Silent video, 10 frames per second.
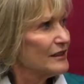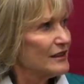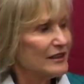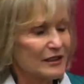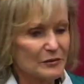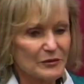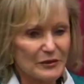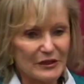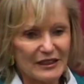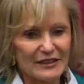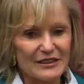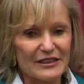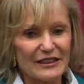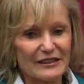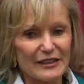We'll get onto
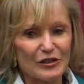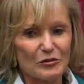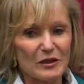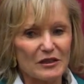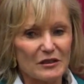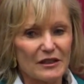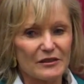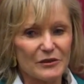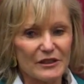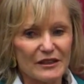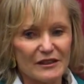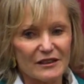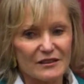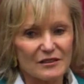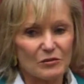that later, but I really think
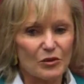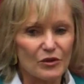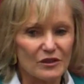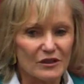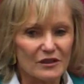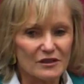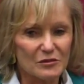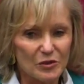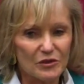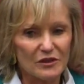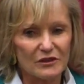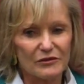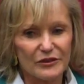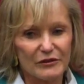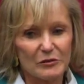it's important. It's important
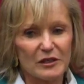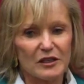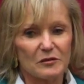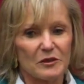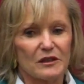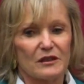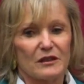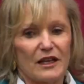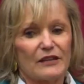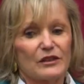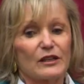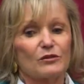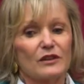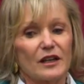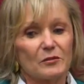for everybody to have an
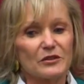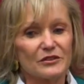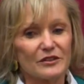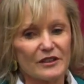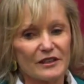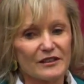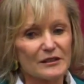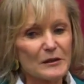equal opportunity, and